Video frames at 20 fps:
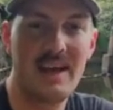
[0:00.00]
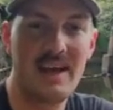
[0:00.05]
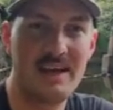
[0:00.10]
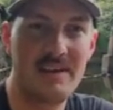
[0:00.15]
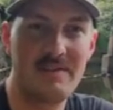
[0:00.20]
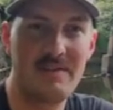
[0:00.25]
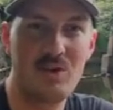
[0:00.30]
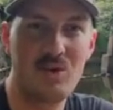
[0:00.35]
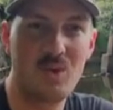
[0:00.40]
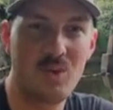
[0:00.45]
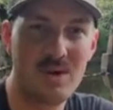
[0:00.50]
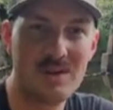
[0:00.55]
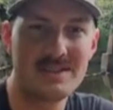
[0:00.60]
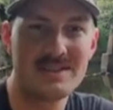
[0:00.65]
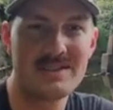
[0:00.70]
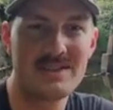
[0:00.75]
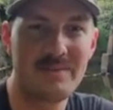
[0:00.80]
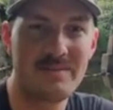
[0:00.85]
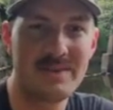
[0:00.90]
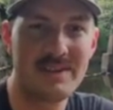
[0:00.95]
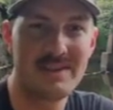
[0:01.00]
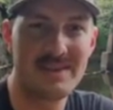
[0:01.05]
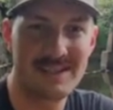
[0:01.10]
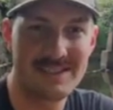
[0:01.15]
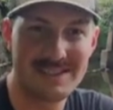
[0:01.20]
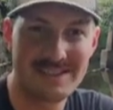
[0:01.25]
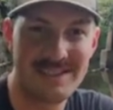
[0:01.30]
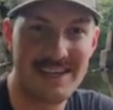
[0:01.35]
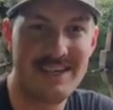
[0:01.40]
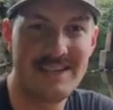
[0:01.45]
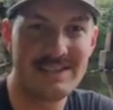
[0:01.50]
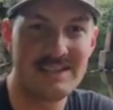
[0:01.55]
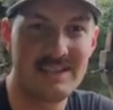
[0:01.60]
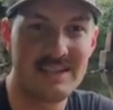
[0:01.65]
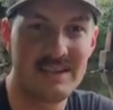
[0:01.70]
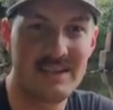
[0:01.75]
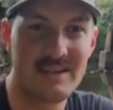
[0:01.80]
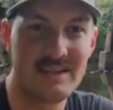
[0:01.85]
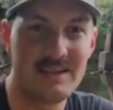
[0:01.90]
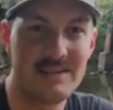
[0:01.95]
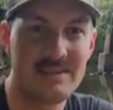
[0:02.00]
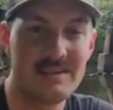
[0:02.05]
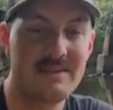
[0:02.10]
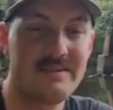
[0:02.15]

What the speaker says: And if you want something that's tasty,